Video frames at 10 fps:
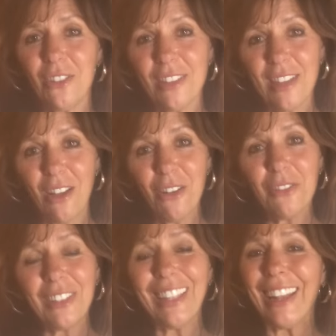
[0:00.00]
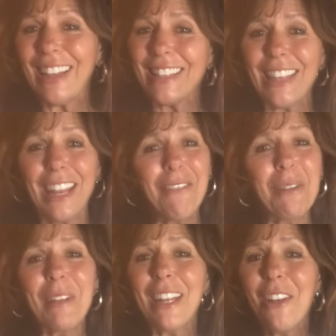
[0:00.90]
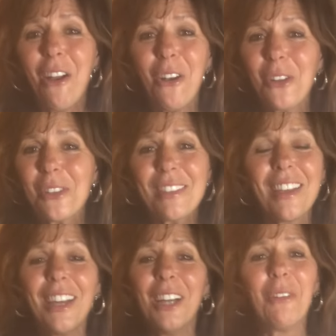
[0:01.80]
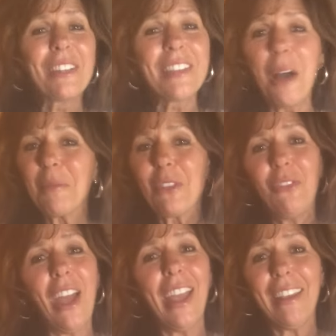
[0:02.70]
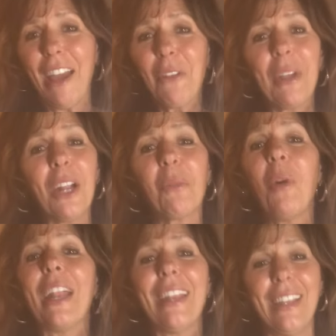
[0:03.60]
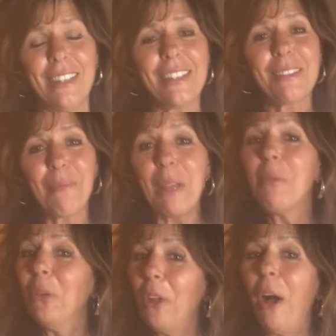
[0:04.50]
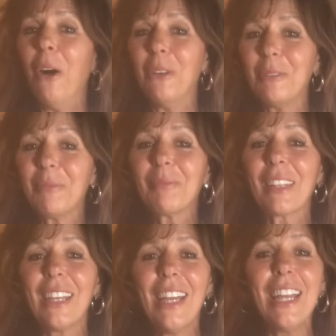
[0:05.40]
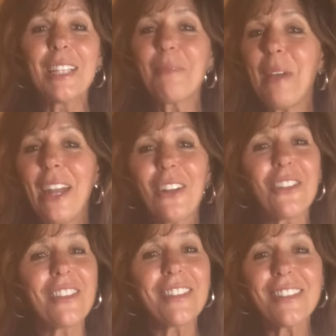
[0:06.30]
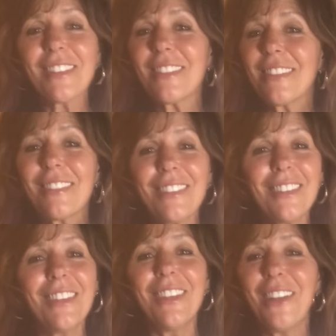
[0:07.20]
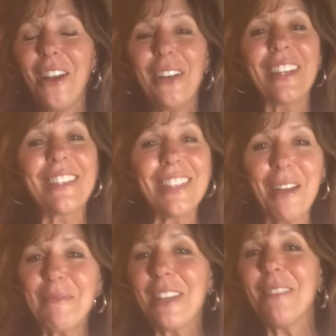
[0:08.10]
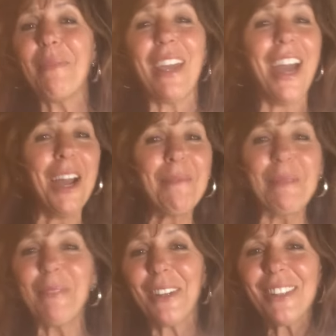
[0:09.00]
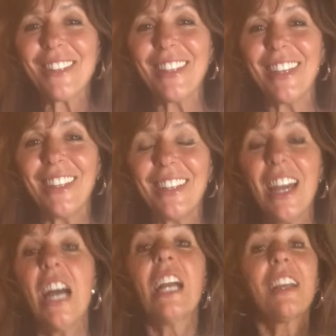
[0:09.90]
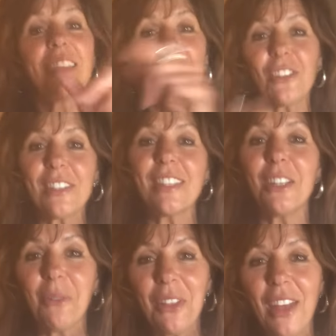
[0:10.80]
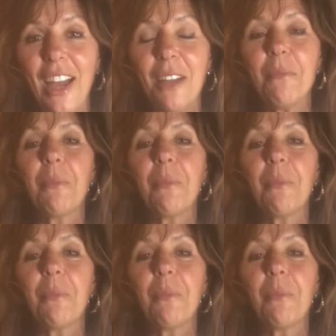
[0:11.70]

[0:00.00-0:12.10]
yourself and like I said everybody knows when something's fake I don't care what it is people know it's better just to you know accept it be a happy person because here's the deal with that